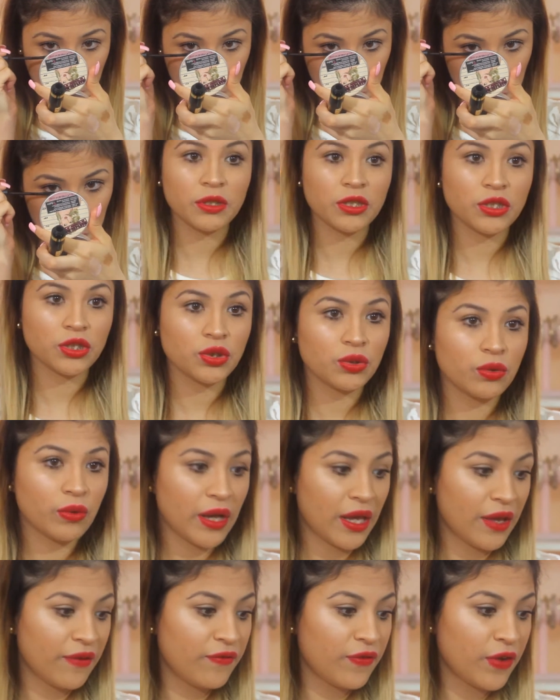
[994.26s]
I'm gonna do
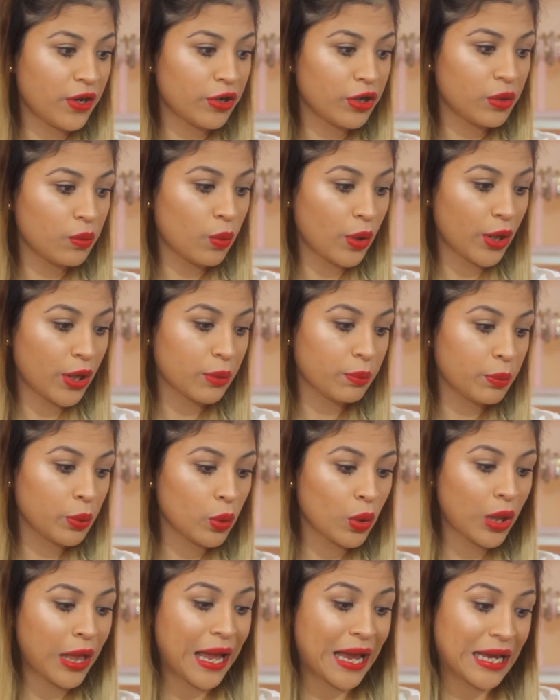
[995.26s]
a very
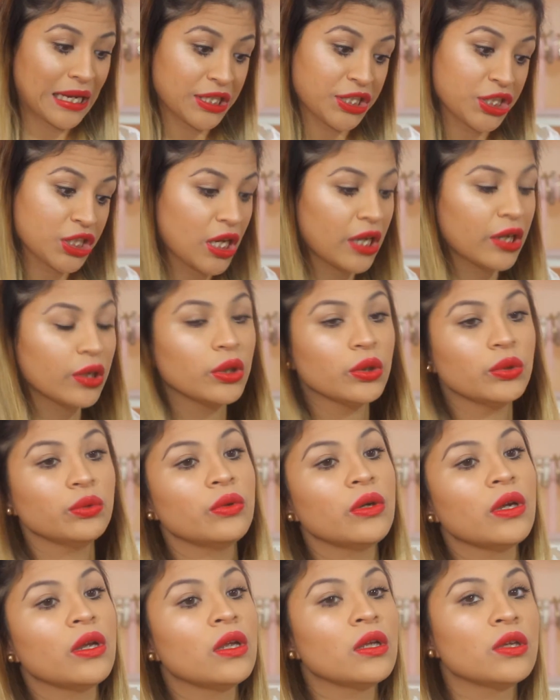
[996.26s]
wearable eyeshadow
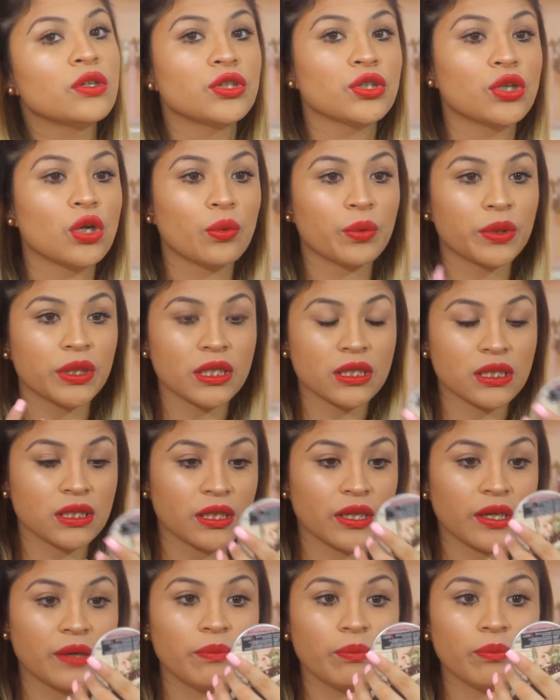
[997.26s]
to go with this
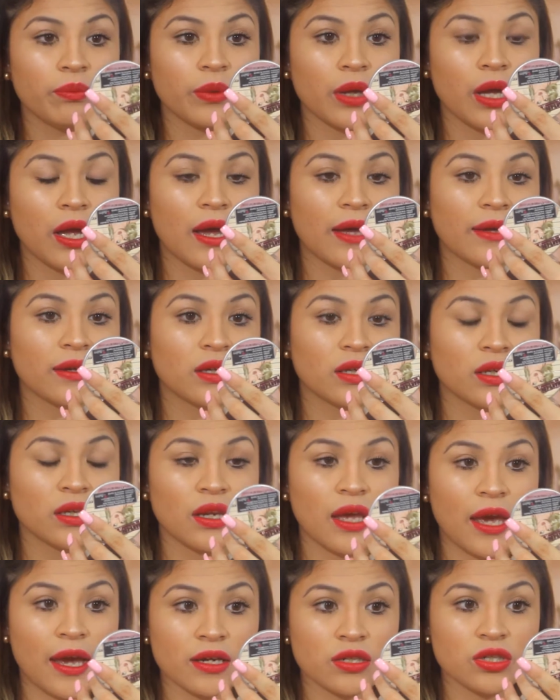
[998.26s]
lip. I
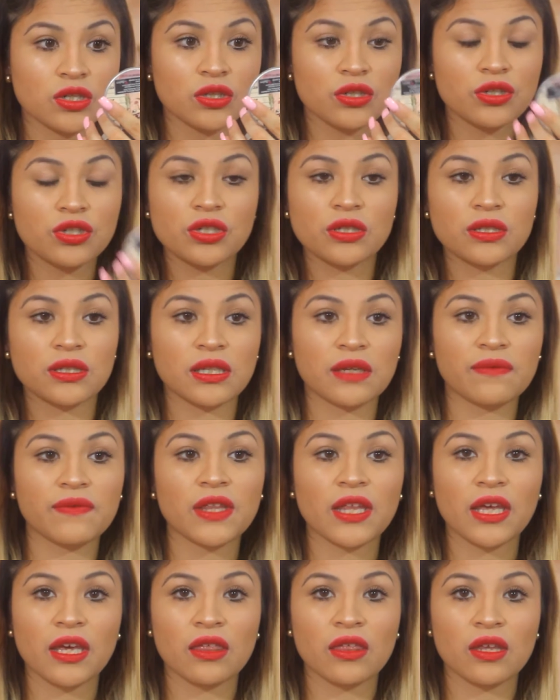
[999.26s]
can actually just leave it
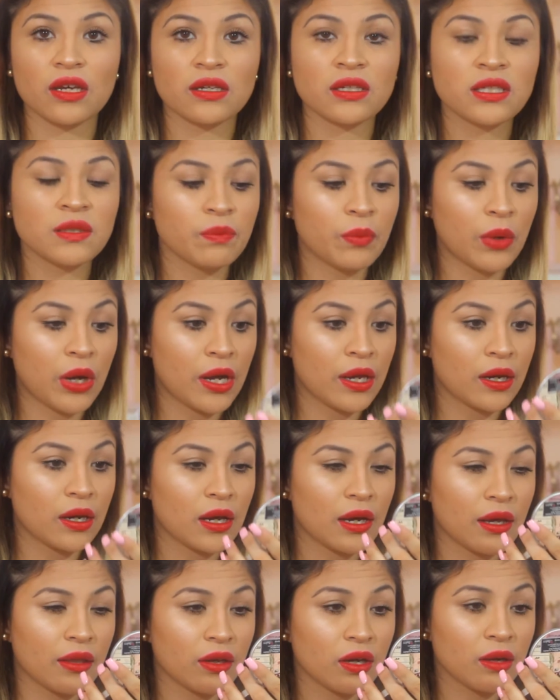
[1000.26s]
like this, but
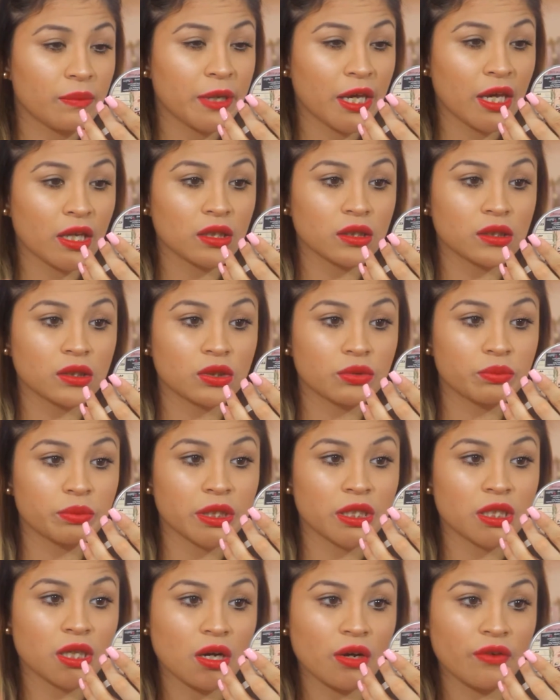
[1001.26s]
I'm gonna add a little
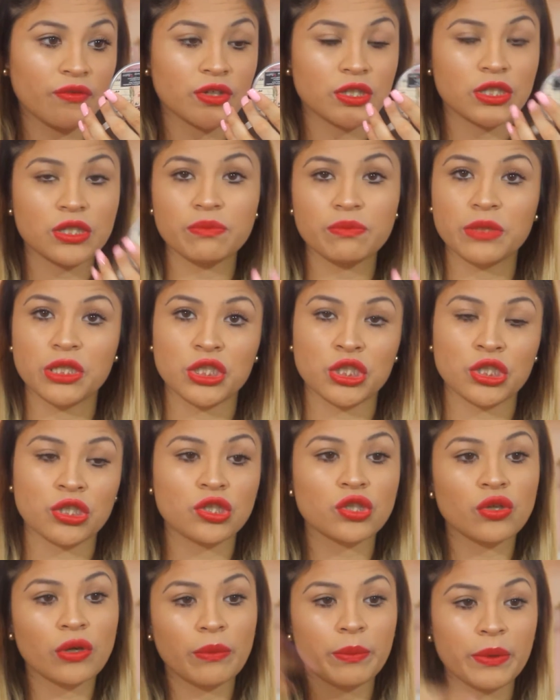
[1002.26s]
bit of a
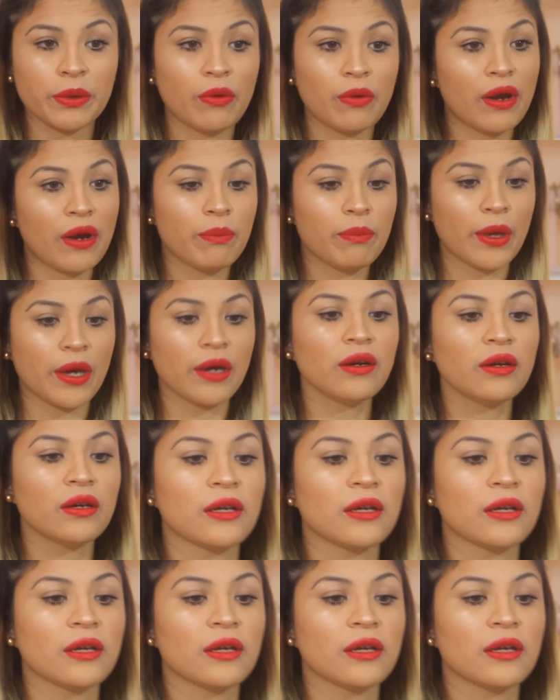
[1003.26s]
dimension, so I'll be right back.